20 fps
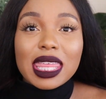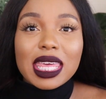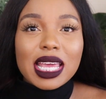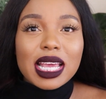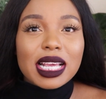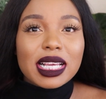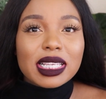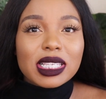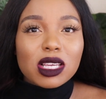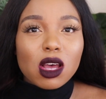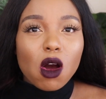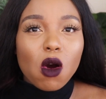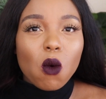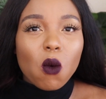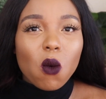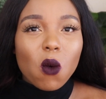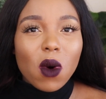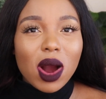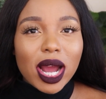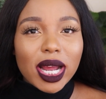These
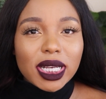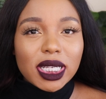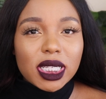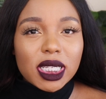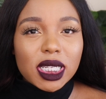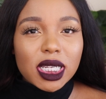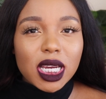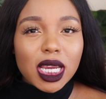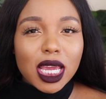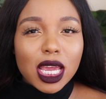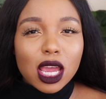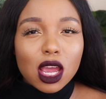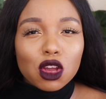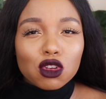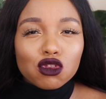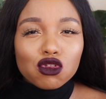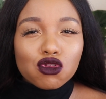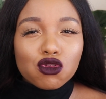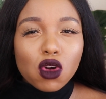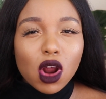are what
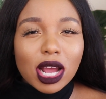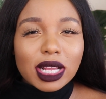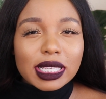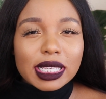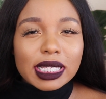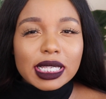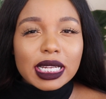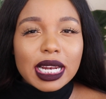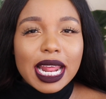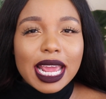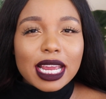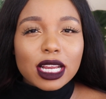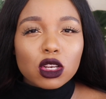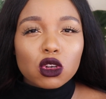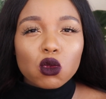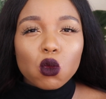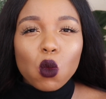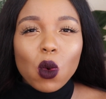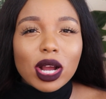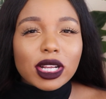
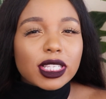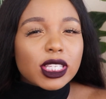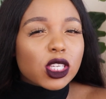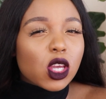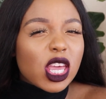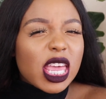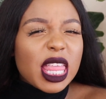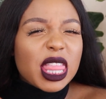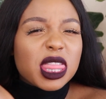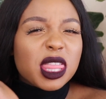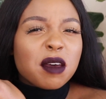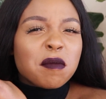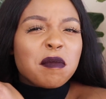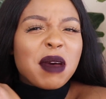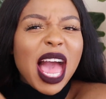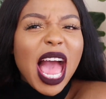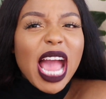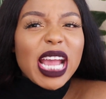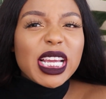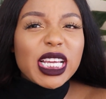translate what's in the
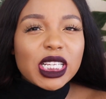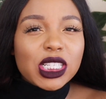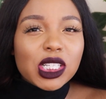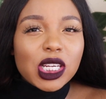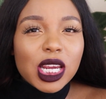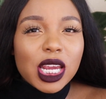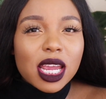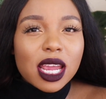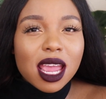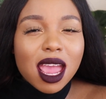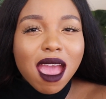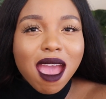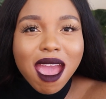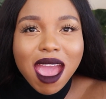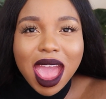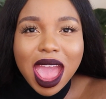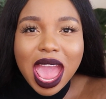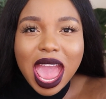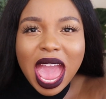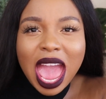packaging,
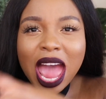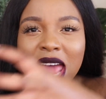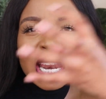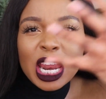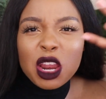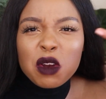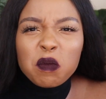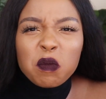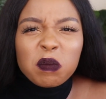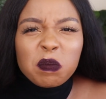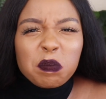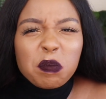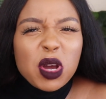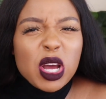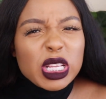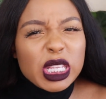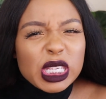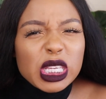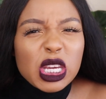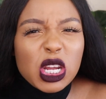and it
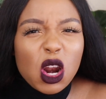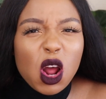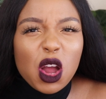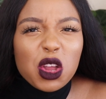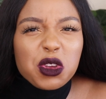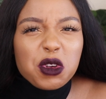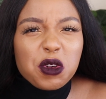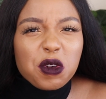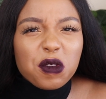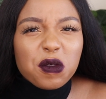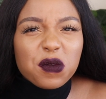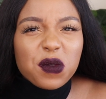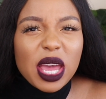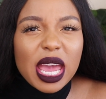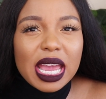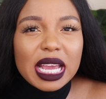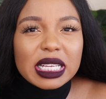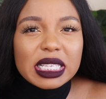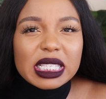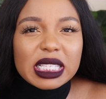puts it on your
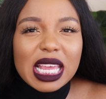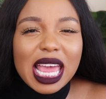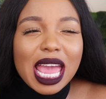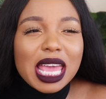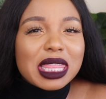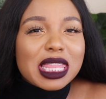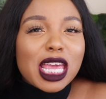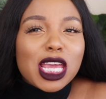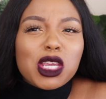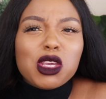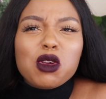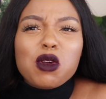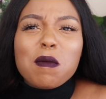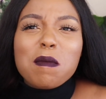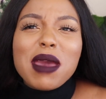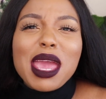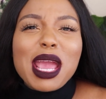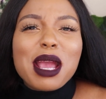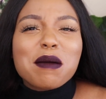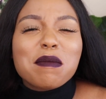face, and then you
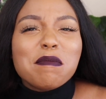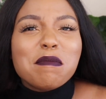make